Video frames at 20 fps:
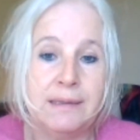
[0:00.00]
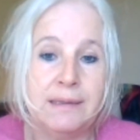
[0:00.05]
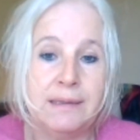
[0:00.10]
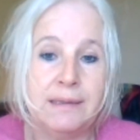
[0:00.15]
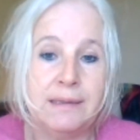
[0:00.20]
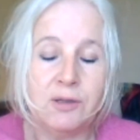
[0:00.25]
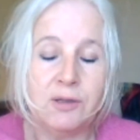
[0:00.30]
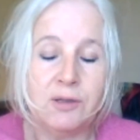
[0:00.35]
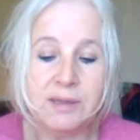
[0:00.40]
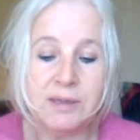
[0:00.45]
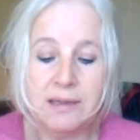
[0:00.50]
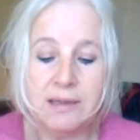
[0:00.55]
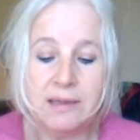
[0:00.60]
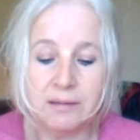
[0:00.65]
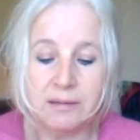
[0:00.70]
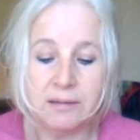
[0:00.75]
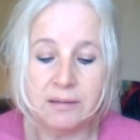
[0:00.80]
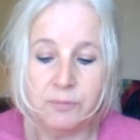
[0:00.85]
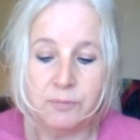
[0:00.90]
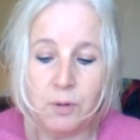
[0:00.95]
So it was
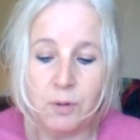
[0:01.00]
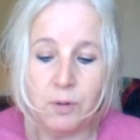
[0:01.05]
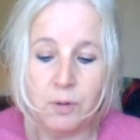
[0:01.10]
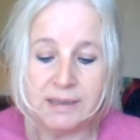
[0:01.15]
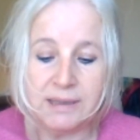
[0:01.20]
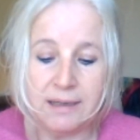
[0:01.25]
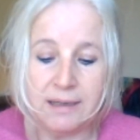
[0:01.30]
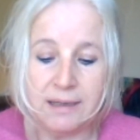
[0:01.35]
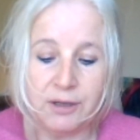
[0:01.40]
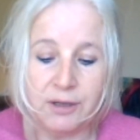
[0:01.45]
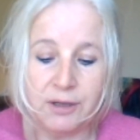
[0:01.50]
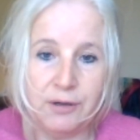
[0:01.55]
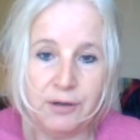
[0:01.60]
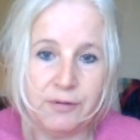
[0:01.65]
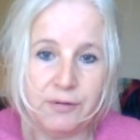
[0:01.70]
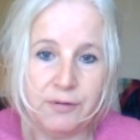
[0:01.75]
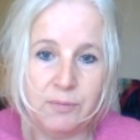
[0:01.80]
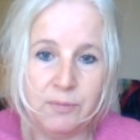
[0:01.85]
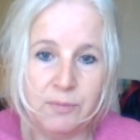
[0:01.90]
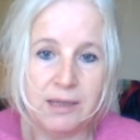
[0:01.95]
what is in our
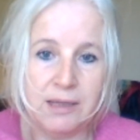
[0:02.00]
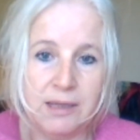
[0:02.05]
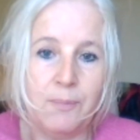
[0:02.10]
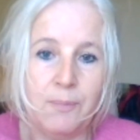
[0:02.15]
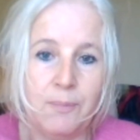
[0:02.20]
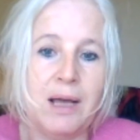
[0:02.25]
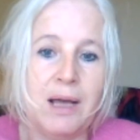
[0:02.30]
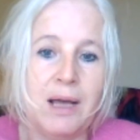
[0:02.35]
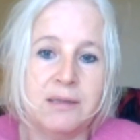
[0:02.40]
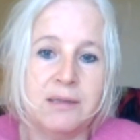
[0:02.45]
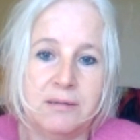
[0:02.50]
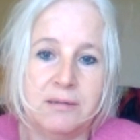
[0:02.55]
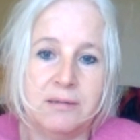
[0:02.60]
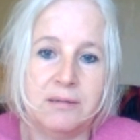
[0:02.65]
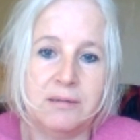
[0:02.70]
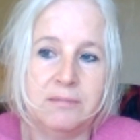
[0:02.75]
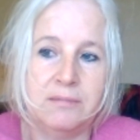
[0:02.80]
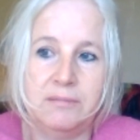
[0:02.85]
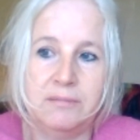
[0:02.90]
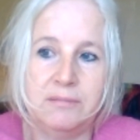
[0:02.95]
urine was in our blood
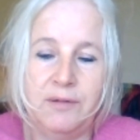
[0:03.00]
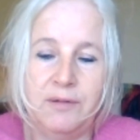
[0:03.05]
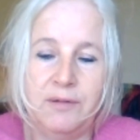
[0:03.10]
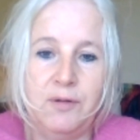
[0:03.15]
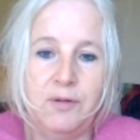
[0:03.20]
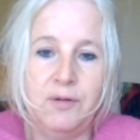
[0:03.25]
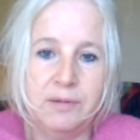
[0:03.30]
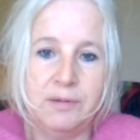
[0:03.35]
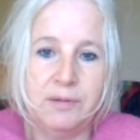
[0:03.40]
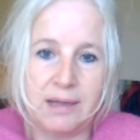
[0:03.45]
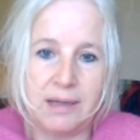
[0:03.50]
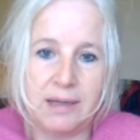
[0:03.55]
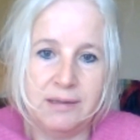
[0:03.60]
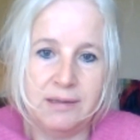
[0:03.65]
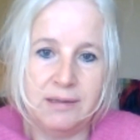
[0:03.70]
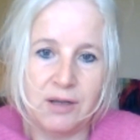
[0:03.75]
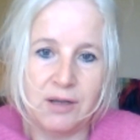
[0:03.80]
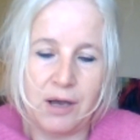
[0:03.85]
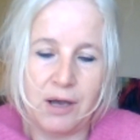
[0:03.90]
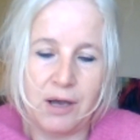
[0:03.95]
a few
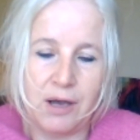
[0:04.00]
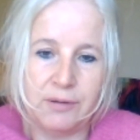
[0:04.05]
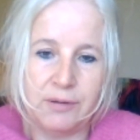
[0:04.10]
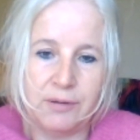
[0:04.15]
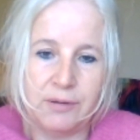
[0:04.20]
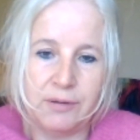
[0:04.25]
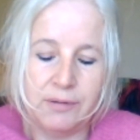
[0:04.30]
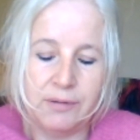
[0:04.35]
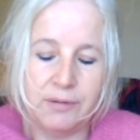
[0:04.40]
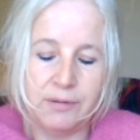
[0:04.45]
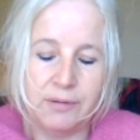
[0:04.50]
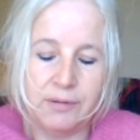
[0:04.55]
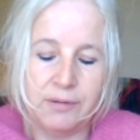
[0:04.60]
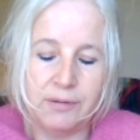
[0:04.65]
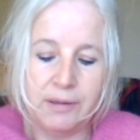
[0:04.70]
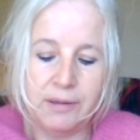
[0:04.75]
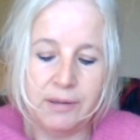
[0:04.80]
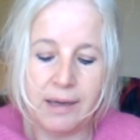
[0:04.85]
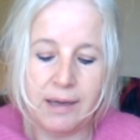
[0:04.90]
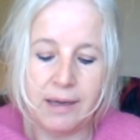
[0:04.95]
seconds ago.
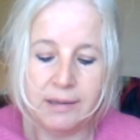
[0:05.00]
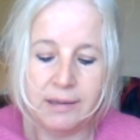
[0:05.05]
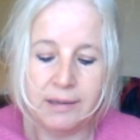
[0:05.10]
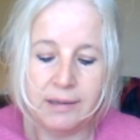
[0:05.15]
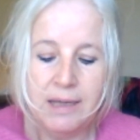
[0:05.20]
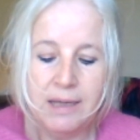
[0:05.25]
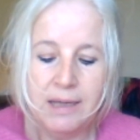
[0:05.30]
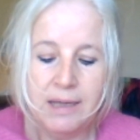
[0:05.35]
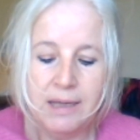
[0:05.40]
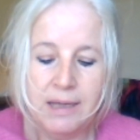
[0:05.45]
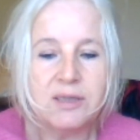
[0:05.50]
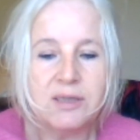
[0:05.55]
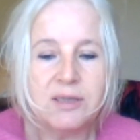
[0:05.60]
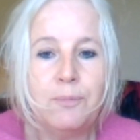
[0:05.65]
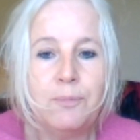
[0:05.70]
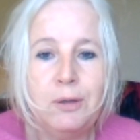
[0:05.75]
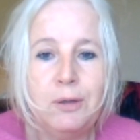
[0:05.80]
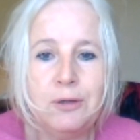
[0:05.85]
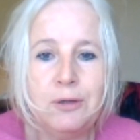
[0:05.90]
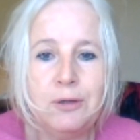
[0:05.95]
Yeah, so it's the
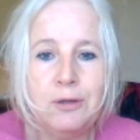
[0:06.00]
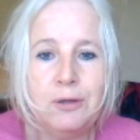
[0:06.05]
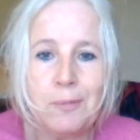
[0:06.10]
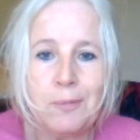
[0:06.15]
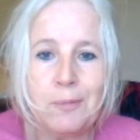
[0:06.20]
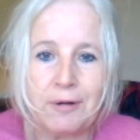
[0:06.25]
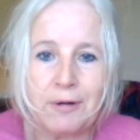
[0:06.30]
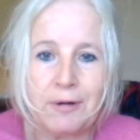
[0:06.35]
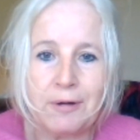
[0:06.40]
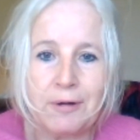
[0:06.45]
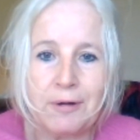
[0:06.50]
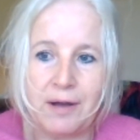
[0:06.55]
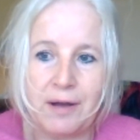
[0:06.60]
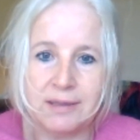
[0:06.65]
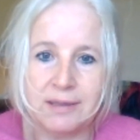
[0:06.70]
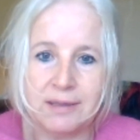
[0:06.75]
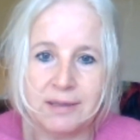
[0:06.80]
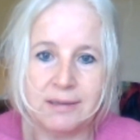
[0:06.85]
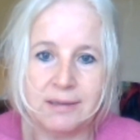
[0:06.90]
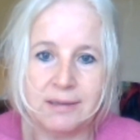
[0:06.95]
blueprint of us.